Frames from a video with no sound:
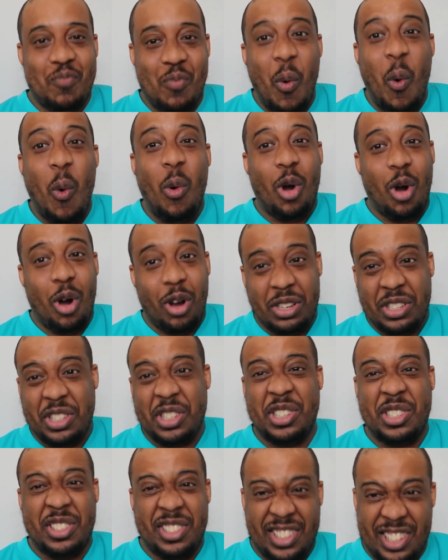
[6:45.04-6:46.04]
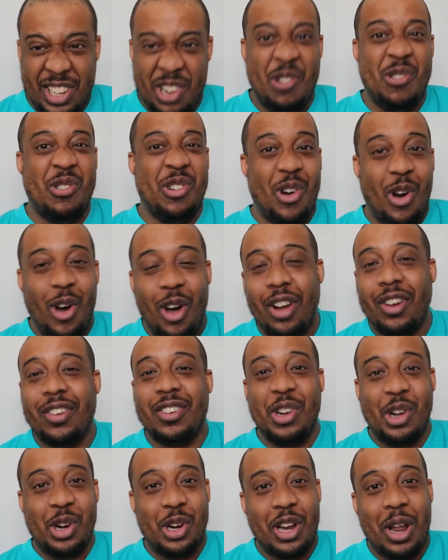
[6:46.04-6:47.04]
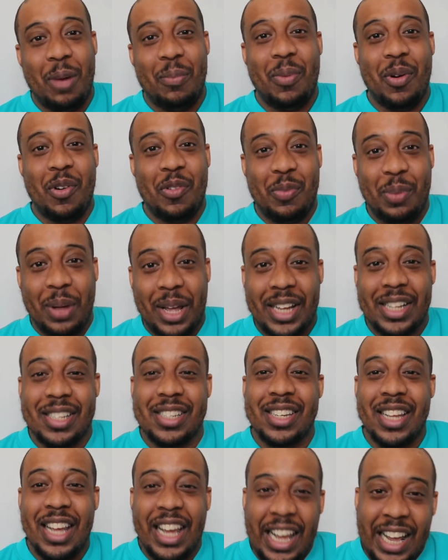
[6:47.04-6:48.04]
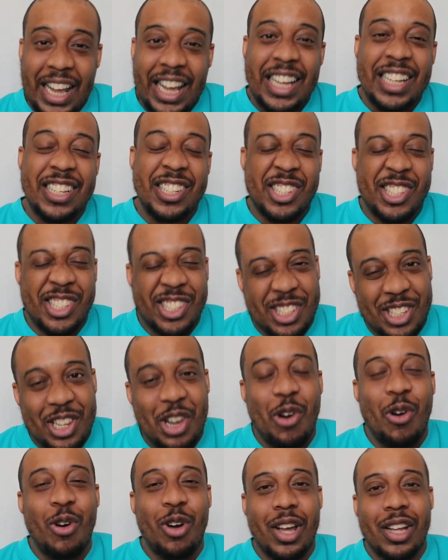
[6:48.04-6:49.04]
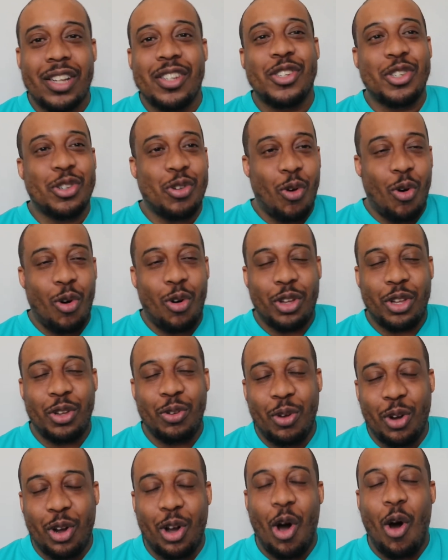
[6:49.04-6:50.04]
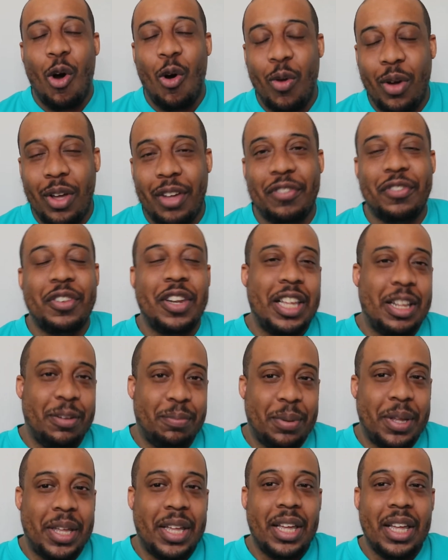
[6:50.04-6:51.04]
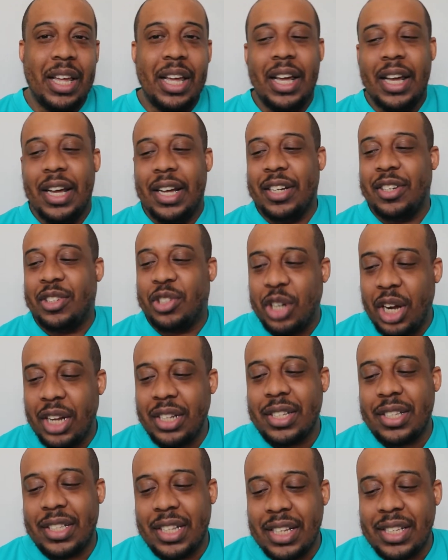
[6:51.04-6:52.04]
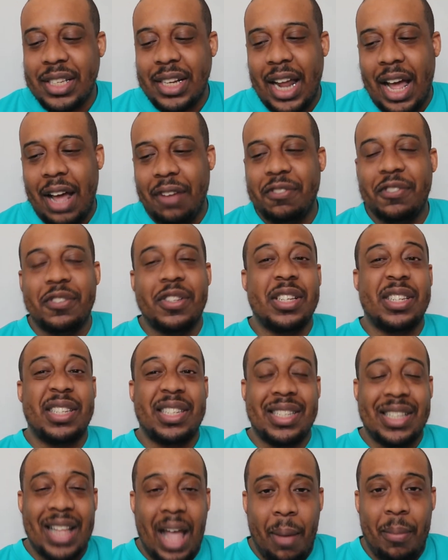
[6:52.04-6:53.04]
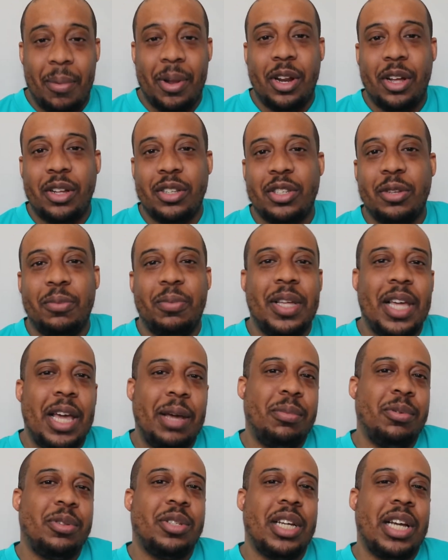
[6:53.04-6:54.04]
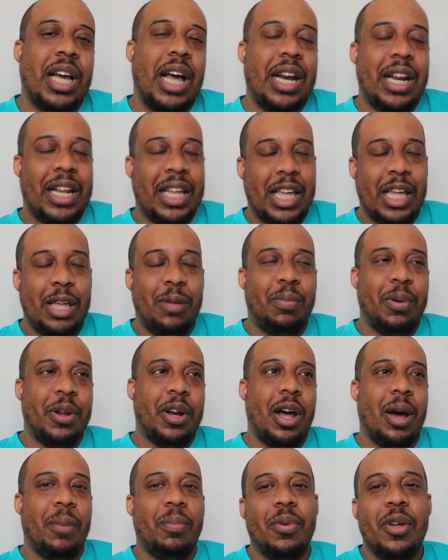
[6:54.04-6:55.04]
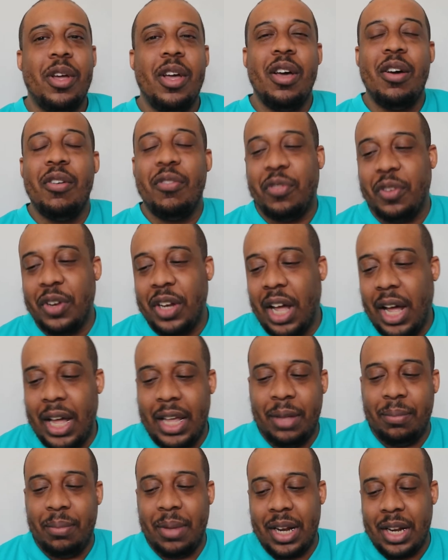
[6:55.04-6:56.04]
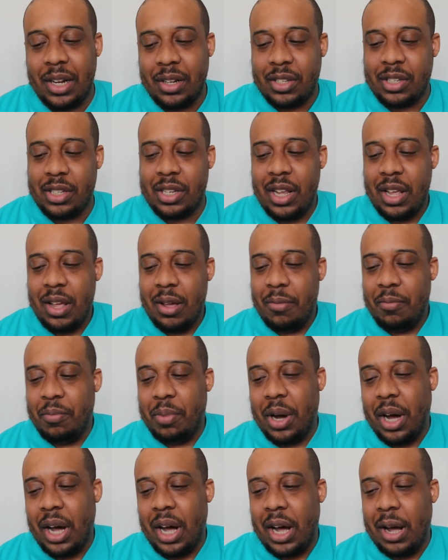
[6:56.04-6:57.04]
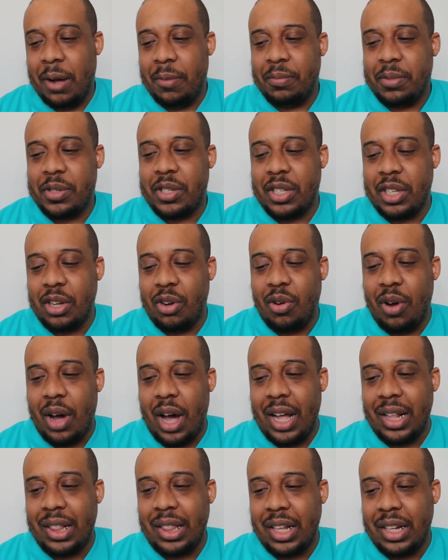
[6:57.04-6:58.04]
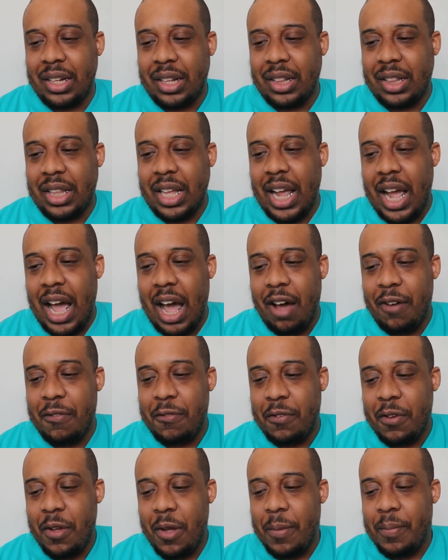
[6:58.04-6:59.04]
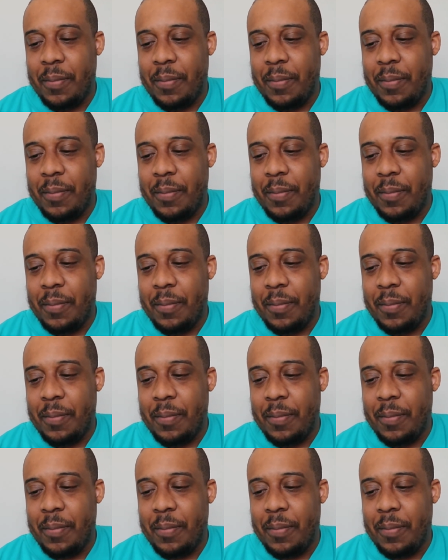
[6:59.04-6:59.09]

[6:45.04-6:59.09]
Walcott has still got a good number of pace. He still can score you a goal if need be. Just doesn't have the stamina to be able to kind of keep it up for 90 minutes. But still, I think that they have